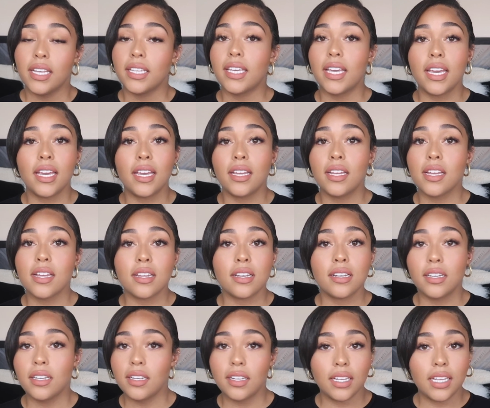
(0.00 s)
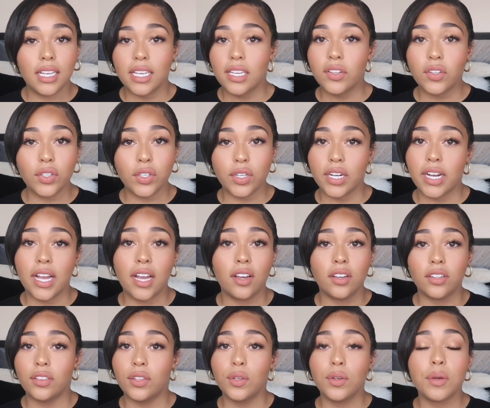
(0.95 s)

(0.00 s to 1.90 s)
can heal your health.